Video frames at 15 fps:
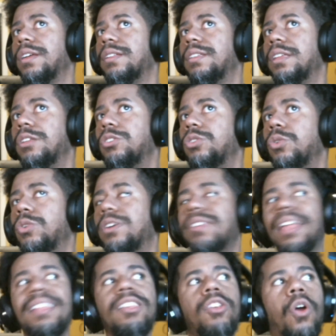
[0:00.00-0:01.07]
They told,
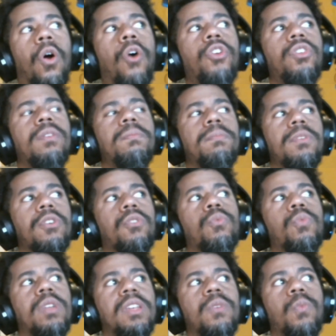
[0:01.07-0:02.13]
because I think all Ymir
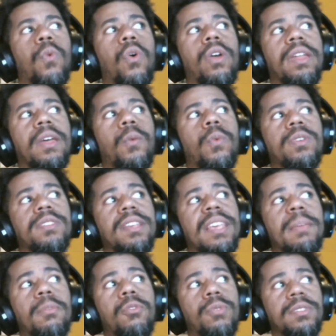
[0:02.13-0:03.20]
really wanted was to
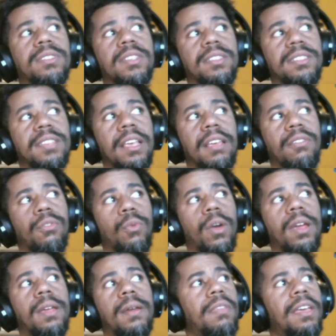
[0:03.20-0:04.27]
keep Krista safe,
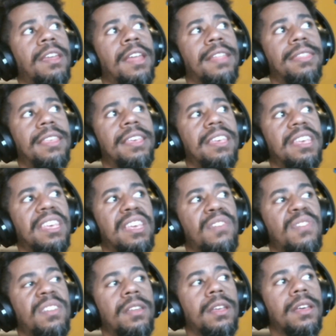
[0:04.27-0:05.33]
right? And I think
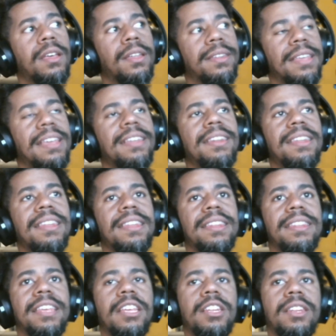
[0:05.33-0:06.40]
even then
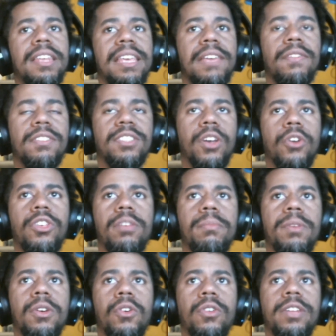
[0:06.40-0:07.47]
they even tell
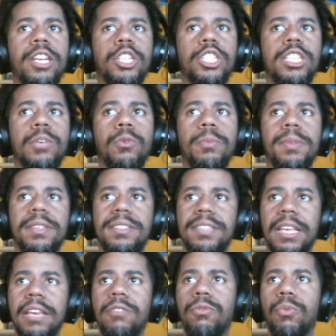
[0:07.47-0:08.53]
Ymir that she would be
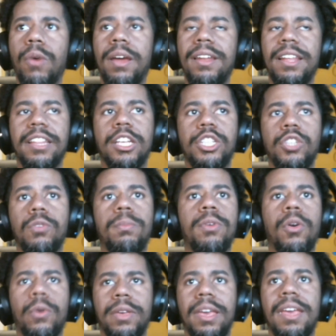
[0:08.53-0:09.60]
safe, right? Like, that she would
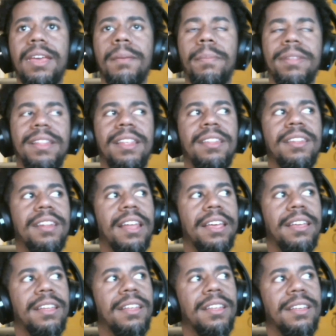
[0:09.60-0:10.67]
be okay, but then,
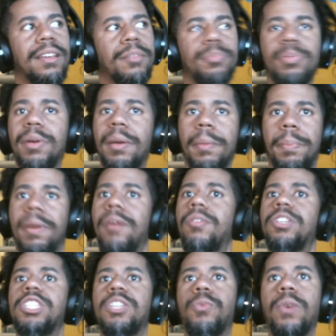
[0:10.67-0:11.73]
like,
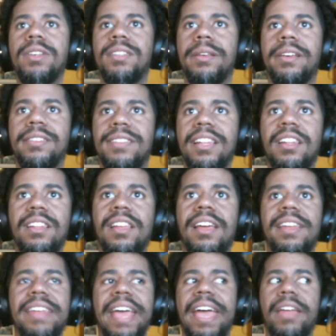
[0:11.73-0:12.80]
apparently she wasn't, because
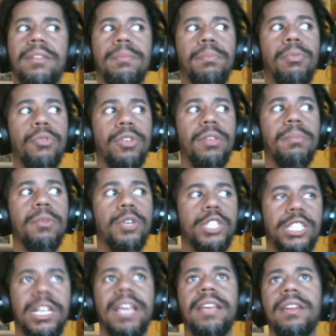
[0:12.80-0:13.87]
they had poor Ymir
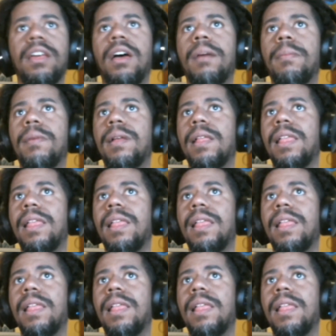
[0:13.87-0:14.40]
chained up.